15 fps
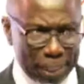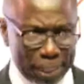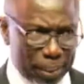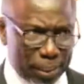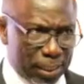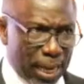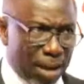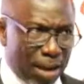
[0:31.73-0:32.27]

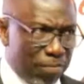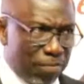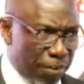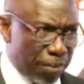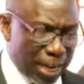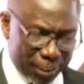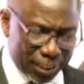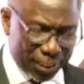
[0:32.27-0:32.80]
our
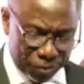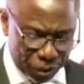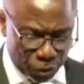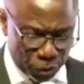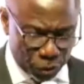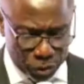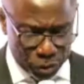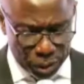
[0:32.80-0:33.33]
vast
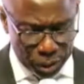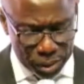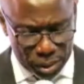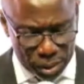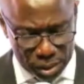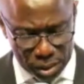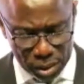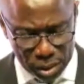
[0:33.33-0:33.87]

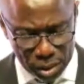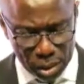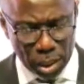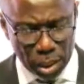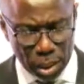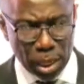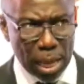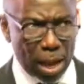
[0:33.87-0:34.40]
resources,
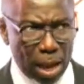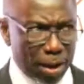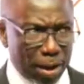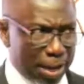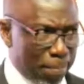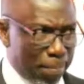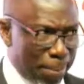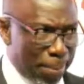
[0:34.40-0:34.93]
our
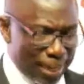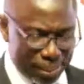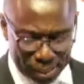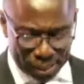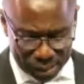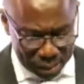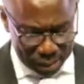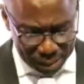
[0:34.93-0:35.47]

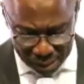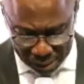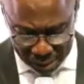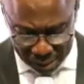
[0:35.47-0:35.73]
capacities,